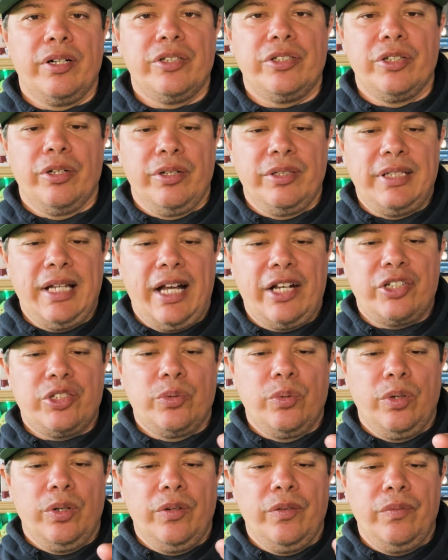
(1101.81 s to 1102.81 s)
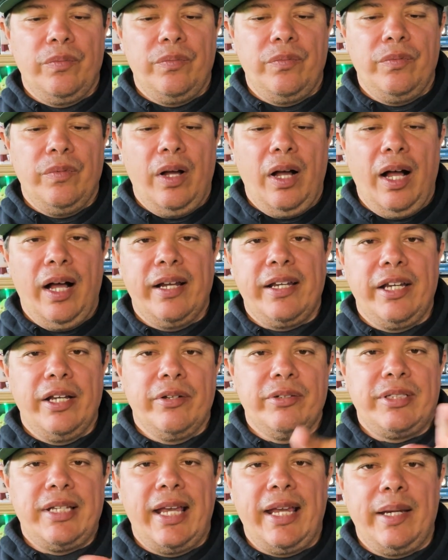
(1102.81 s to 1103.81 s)
So it's actual
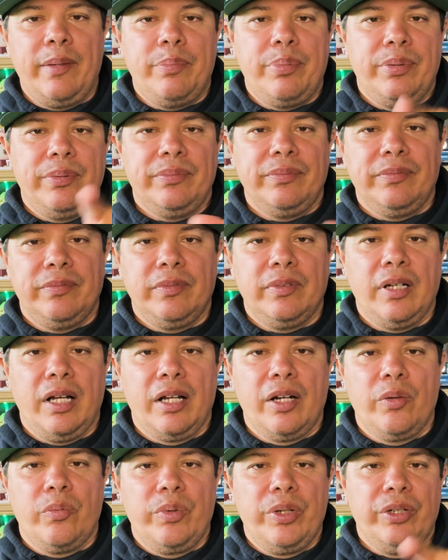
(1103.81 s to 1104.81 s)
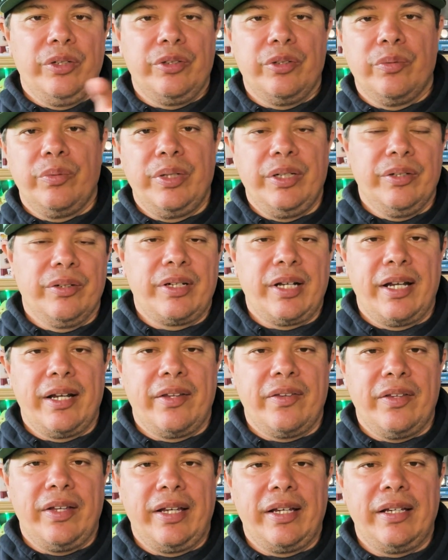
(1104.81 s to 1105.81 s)
audio tape on a reel-to-reel kind
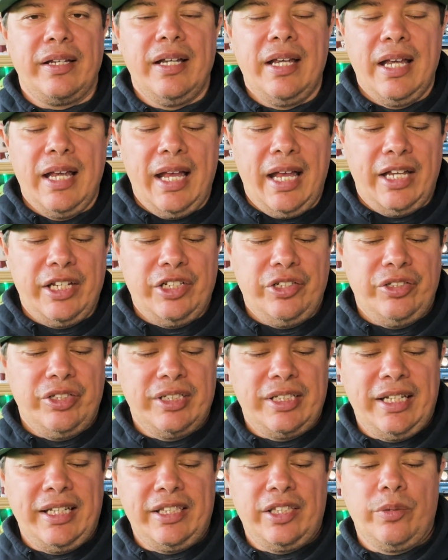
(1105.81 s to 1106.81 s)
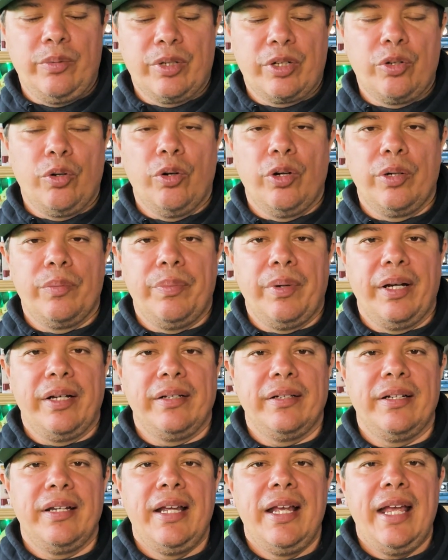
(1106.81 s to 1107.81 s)
of thing, and you just hit the record
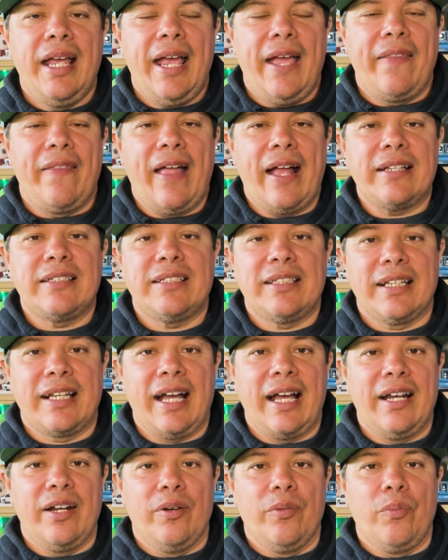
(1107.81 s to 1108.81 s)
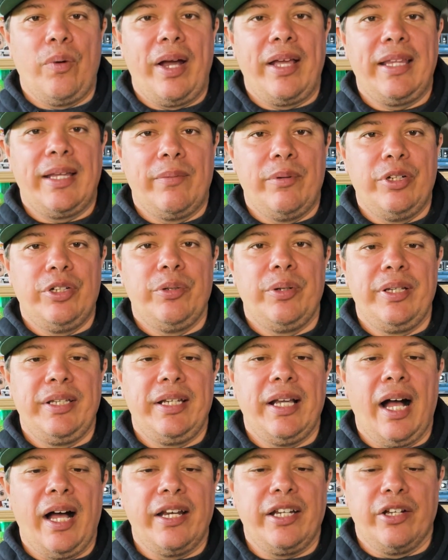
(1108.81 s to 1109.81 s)
button, and that's the kind of way they were doing
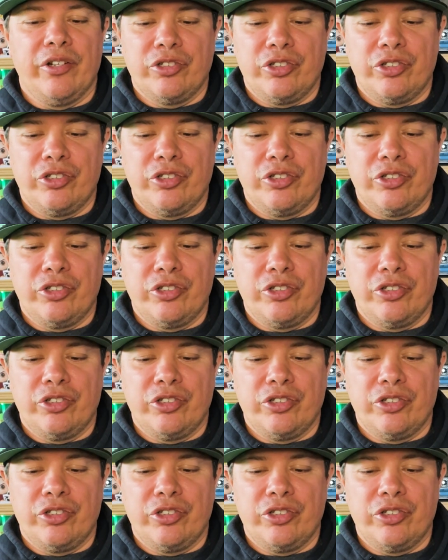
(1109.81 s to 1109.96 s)
the audio.